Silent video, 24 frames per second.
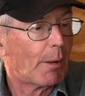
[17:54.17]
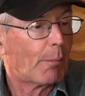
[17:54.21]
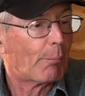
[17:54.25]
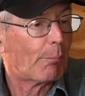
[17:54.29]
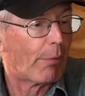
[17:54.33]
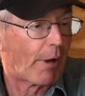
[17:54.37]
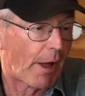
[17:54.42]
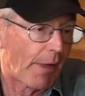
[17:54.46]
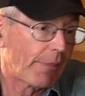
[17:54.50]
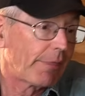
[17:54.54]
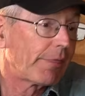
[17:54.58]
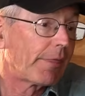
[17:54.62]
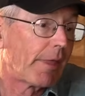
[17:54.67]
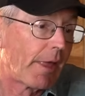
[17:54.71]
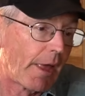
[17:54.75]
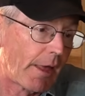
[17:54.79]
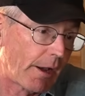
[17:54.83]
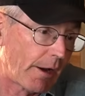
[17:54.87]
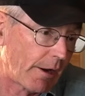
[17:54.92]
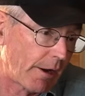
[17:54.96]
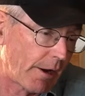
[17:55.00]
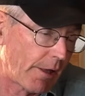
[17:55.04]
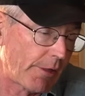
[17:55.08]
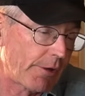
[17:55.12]
But
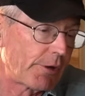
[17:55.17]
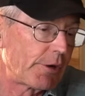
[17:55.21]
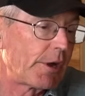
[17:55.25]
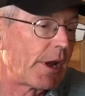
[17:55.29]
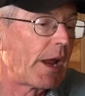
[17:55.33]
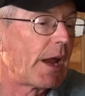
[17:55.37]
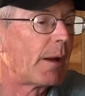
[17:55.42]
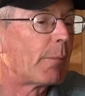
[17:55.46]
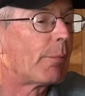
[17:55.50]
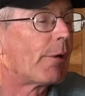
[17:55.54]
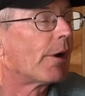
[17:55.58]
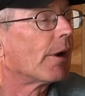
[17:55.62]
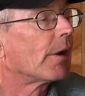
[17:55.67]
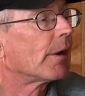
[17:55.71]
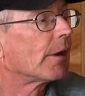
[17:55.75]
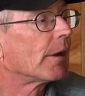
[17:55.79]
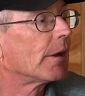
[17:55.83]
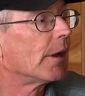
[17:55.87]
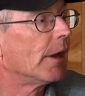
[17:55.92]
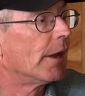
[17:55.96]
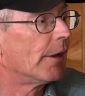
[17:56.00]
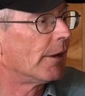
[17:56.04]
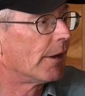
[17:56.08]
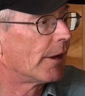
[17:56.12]
then another neighbor
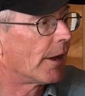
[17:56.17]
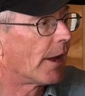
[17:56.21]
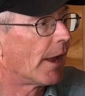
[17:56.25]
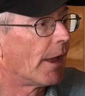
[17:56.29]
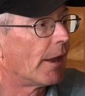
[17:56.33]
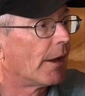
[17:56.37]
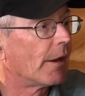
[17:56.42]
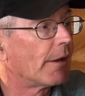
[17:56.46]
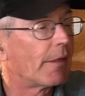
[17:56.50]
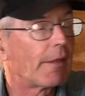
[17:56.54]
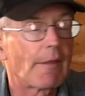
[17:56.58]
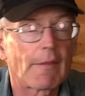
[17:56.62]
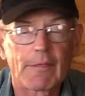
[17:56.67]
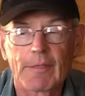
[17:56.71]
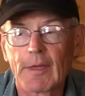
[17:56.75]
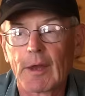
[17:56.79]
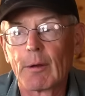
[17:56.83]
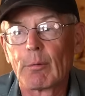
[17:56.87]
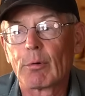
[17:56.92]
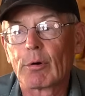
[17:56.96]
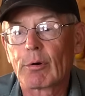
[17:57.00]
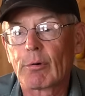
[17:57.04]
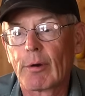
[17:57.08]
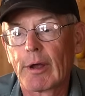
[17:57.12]
indicated that they
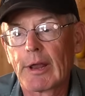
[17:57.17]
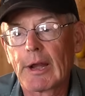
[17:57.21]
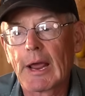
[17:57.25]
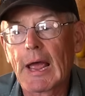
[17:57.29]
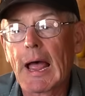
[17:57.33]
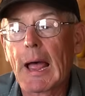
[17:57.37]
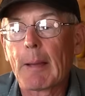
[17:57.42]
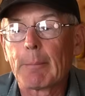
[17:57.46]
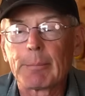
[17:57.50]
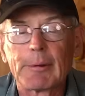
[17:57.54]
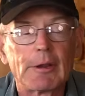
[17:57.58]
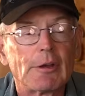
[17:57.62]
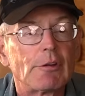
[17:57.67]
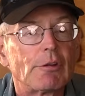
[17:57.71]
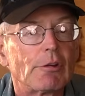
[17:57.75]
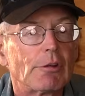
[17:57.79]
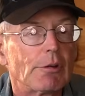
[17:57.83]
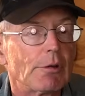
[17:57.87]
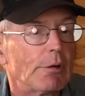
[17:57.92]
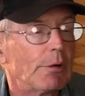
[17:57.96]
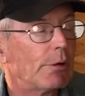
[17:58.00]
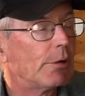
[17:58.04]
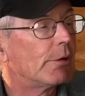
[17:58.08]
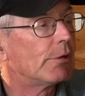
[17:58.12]
were quite happy
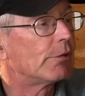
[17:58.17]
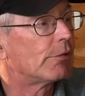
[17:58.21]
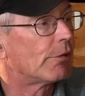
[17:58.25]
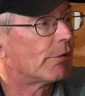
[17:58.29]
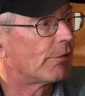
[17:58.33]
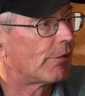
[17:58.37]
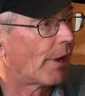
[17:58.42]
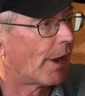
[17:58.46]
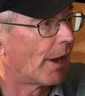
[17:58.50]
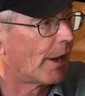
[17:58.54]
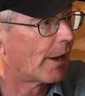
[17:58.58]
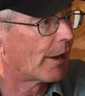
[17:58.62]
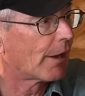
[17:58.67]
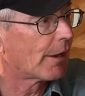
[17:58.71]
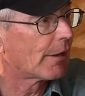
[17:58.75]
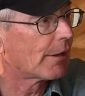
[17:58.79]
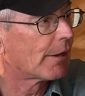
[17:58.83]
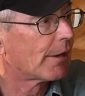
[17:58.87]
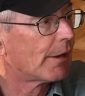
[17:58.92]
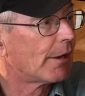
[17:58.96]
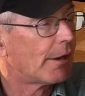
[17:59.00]
to take it.